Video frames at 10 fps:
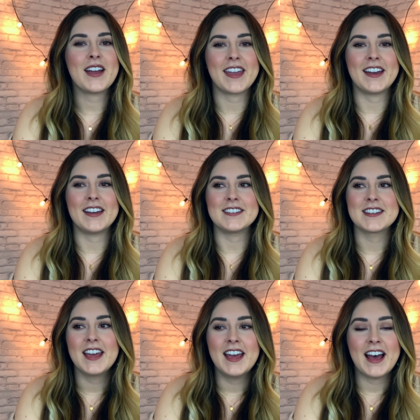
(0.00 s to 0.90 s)
and
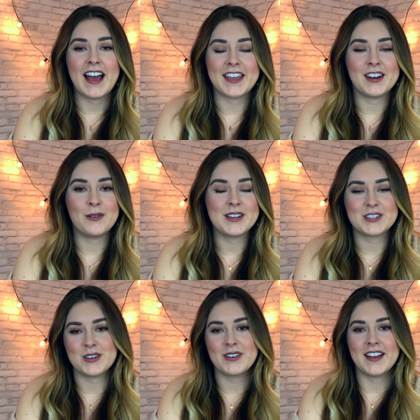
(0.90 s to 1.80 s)
I cannot wait to
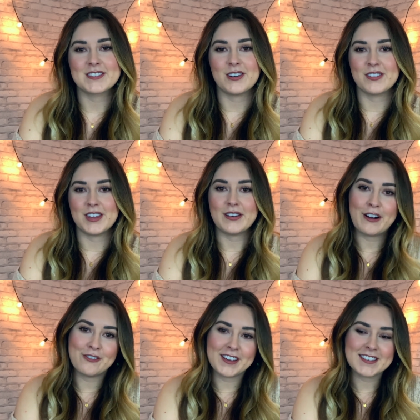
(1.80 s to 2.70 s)
show you guys all the cute
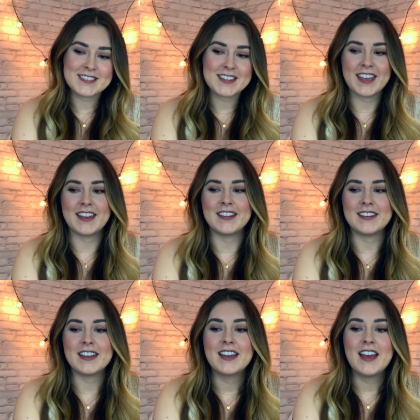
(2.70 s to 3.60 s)
outfits,
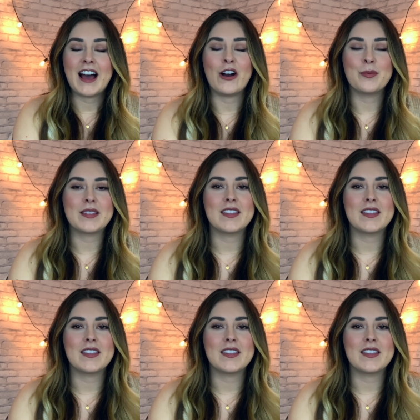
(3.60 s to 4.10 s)
and I'll be